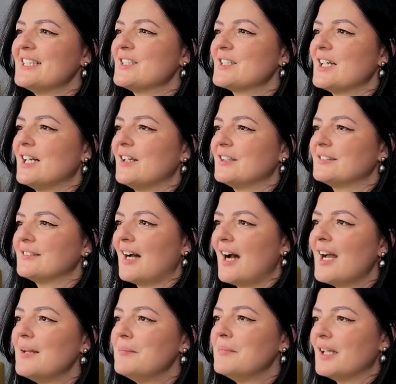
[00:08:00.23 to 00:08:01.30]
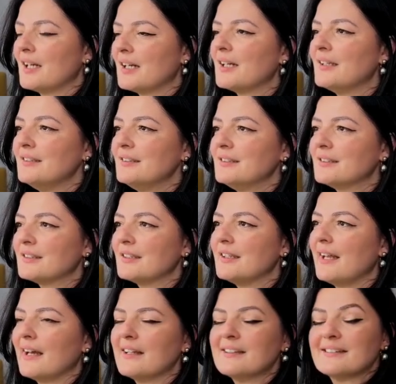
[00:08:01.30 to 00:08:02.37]
is a timeline.
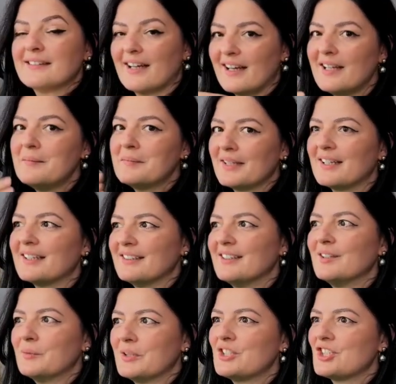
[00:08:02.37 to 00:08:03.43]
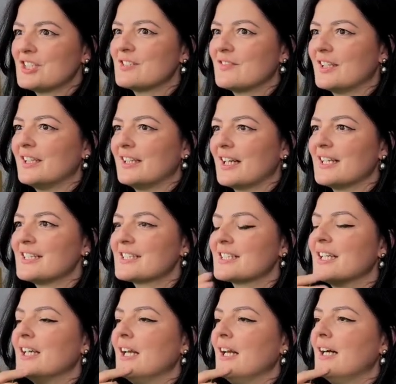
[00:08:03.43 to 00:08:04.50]
Yeah, timeline, which is very nice,
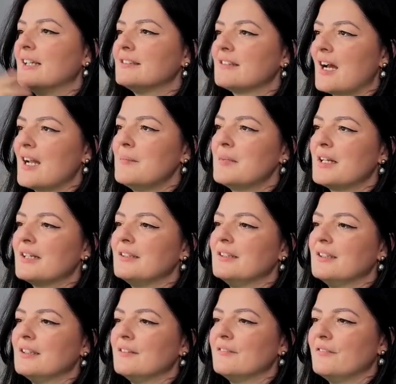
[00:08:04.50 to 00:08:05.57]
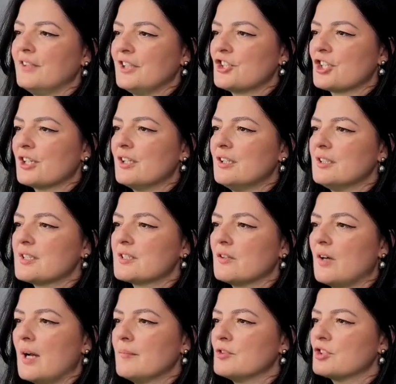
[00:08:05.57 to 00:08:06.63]
a timeline feature.
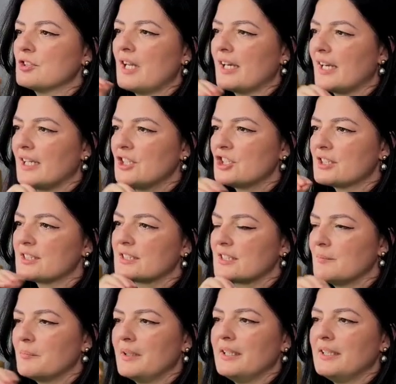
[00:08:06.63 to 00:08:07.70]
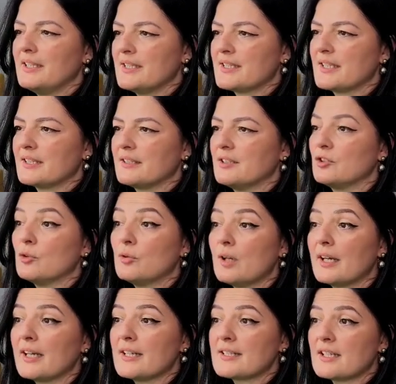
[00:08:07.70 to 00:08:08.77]
So I can just simply insert it, or
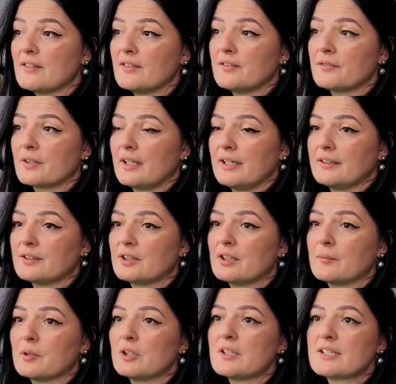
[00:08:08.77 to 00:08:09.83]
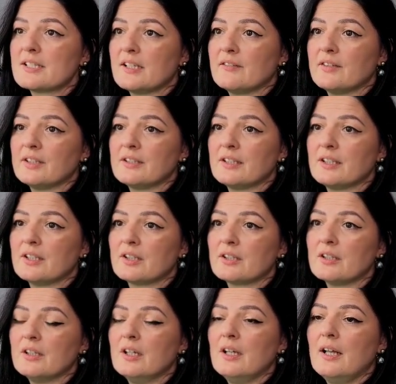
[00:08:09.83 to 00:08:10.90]
I can save it for later. I'm going to save it
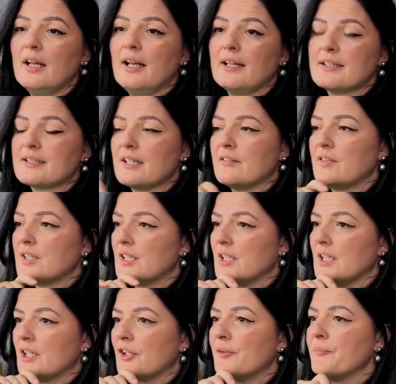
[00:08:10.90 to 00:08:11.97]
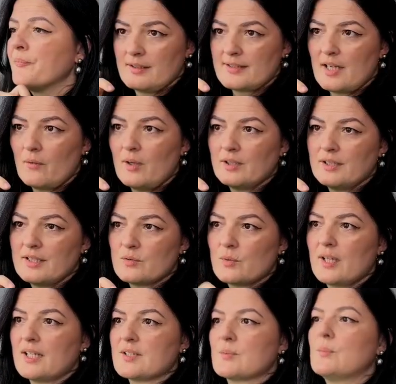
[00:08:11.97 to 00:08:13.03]
here and save it here because I want this
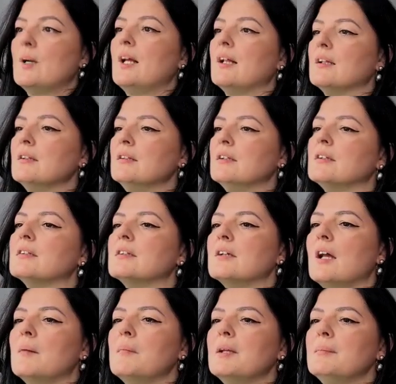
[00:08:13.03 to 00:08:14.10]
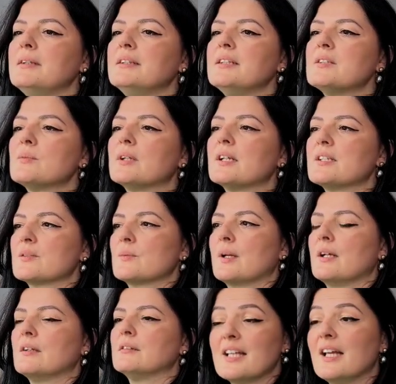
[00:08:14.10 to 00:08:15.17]
one as well. And maybe this one as
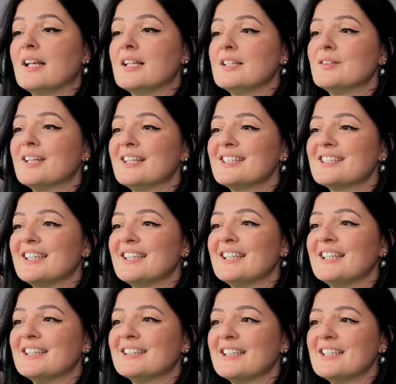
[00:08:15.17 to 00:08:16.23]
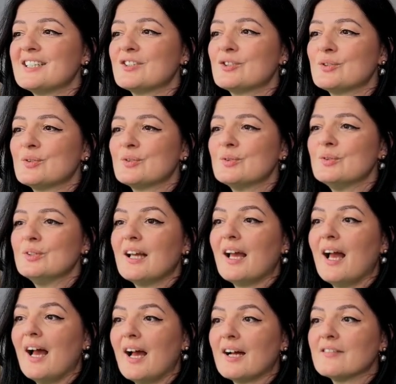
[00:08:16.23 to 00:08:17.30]
well. And as you can see, these two
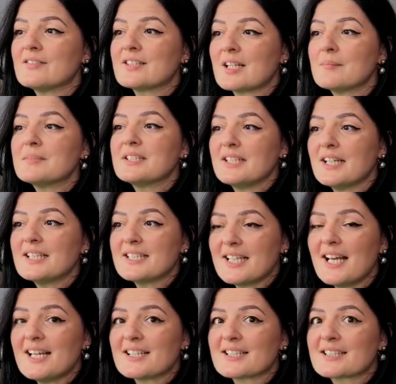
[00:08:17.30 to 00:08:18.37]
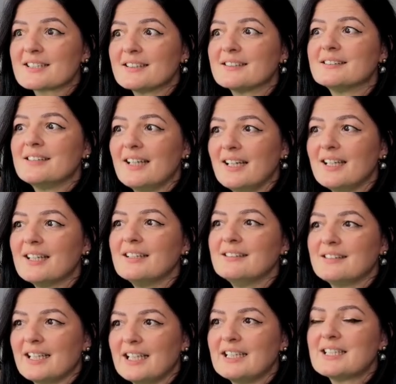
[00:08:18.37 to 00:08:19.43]
have some CSS. They
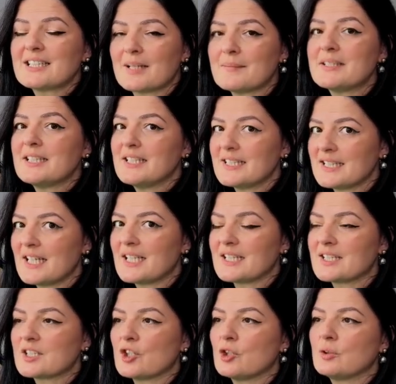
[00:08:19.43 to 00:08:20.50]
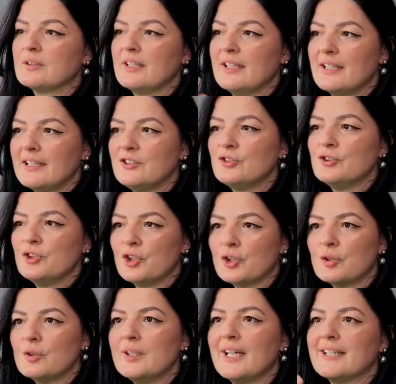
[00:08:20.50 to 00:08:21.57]
contain some CSS. So they let you
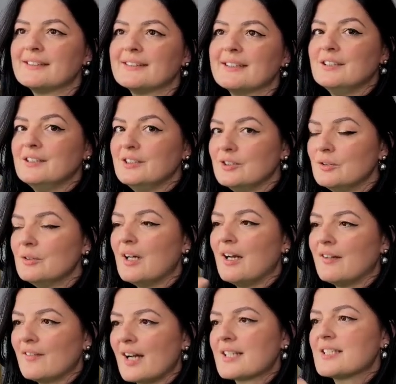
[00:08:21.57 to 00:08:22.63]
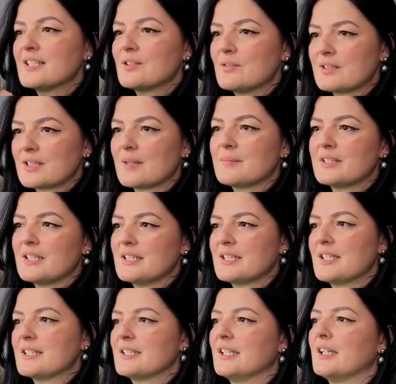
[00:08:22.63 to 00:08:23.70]
know that you have access to some
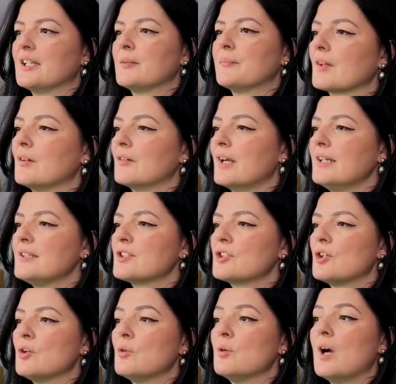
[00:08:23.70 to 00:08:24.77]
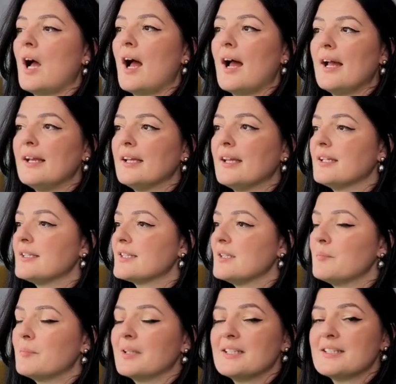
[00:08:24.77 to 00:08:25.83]
CSS here. All right. So I can
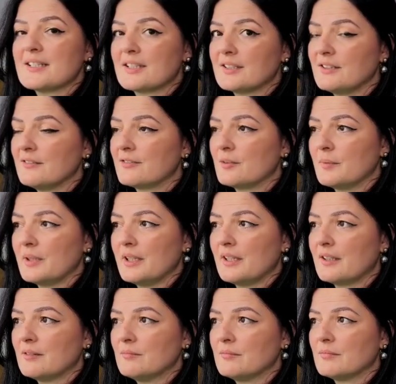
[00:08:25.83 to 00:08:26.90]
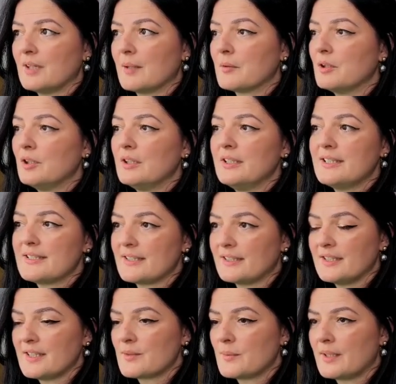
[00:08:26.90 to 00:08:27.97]
simply insert it from here. I'm going to
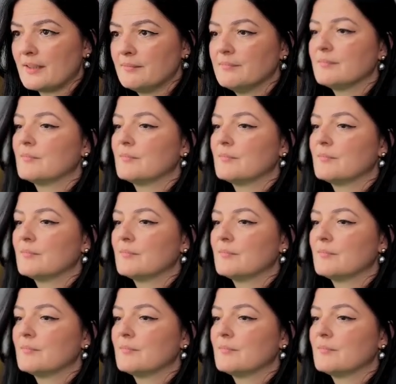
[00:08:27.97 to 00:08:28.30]
insert this one